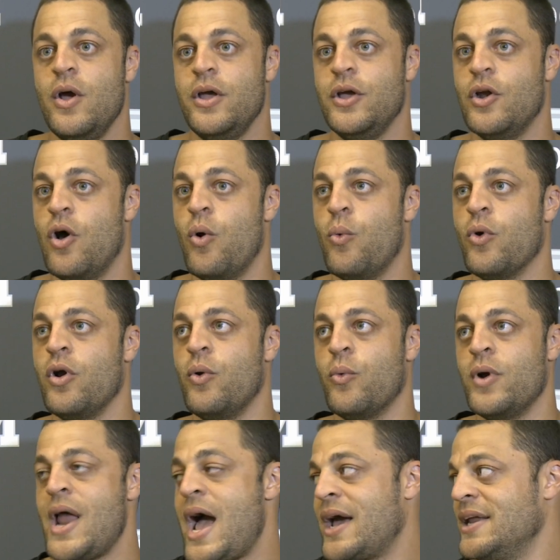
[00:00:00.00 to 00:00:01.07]
you know, we're,
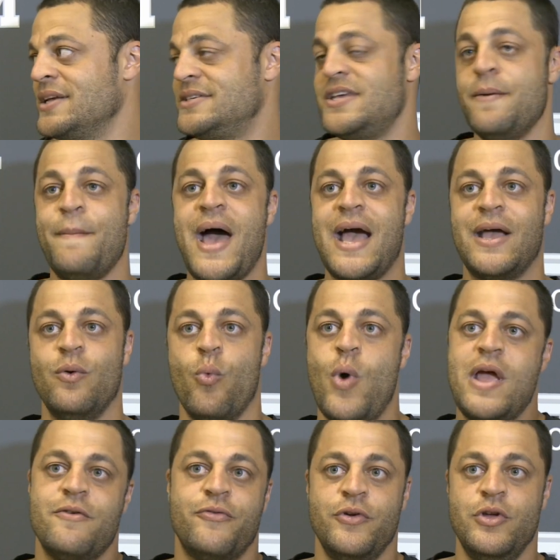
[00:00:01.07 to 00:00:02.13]
we're not going to sit back and
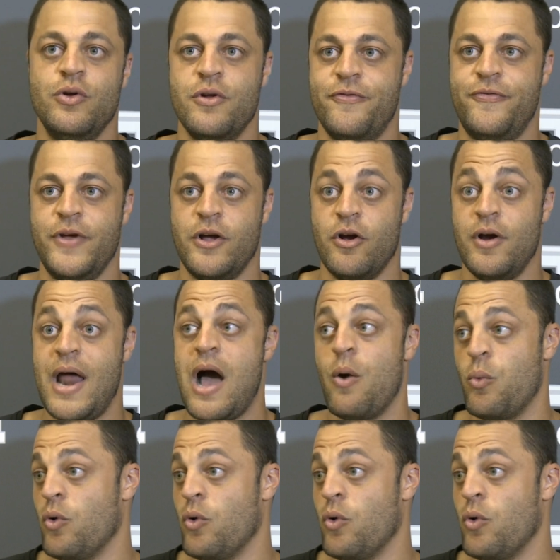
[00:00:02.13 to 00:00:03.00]
wait for you to figure it out.